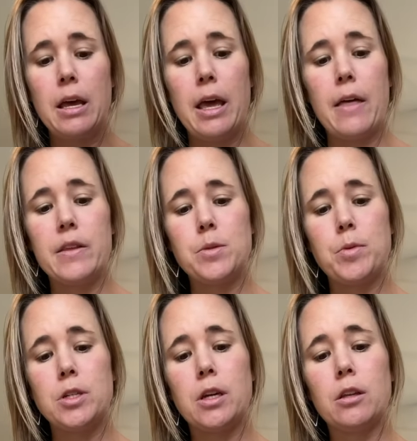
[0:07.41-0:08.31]
and this
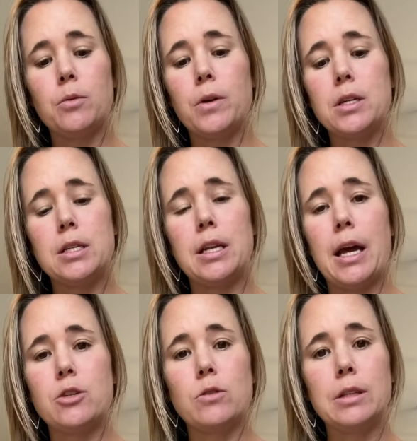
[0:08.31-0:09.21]
particular one is a
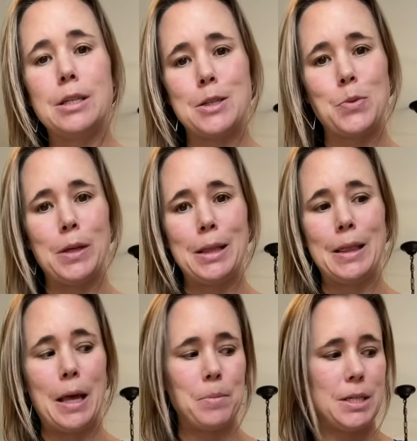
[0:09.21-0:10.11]
naturally sweet
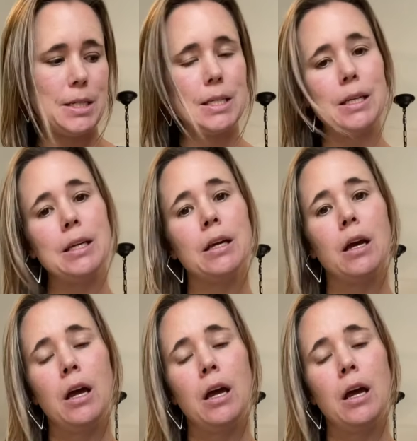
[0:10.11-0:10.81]
lemon tea.